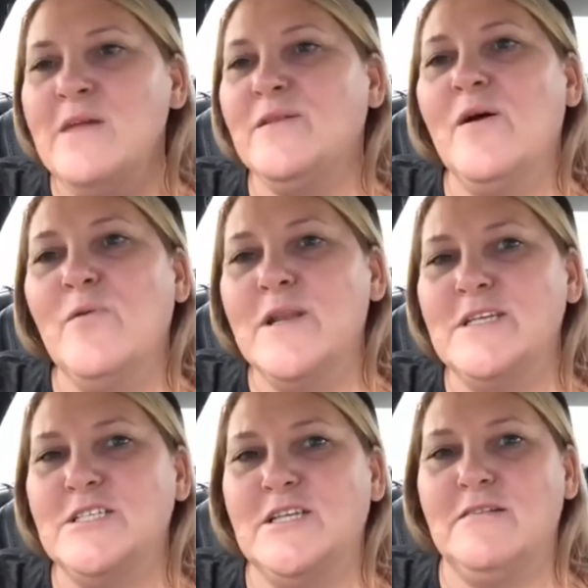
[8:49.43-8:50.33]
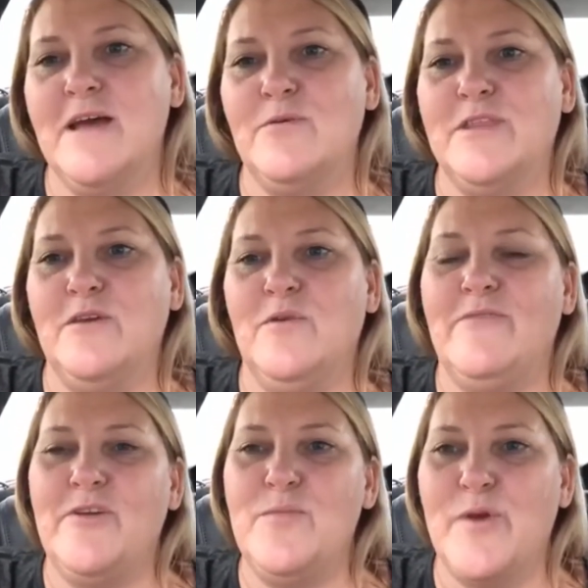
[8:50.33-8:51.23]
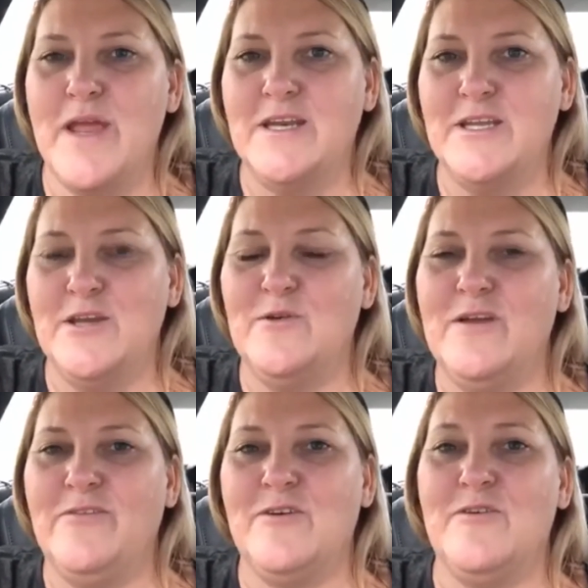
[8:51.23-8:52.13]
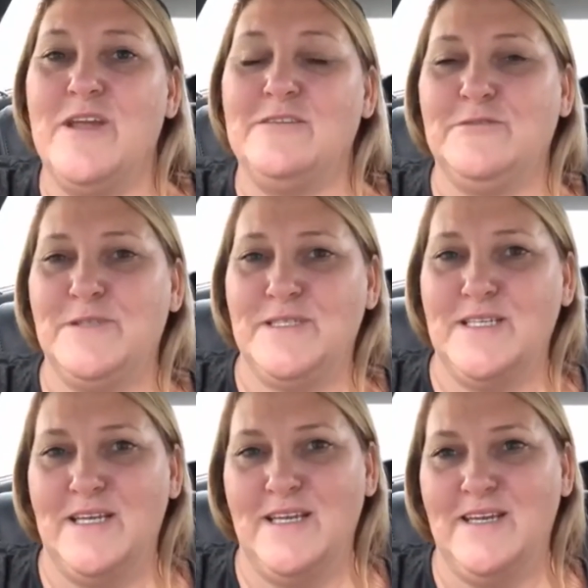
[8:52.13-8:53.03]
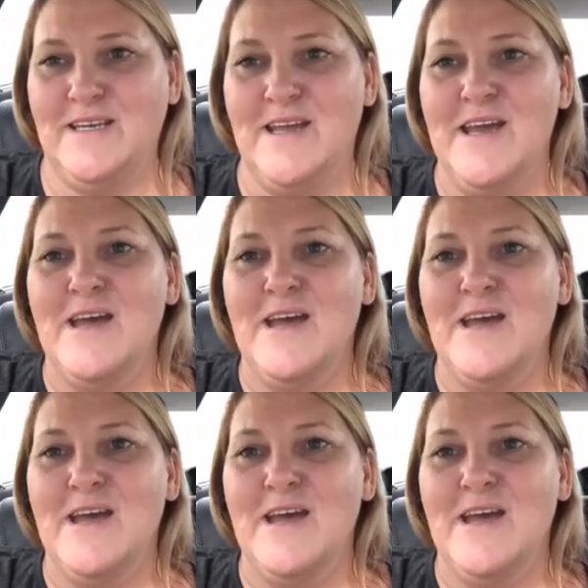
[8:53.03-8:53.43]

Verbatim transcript: So I wanted to share that with you. If you're brand new, if you're interested in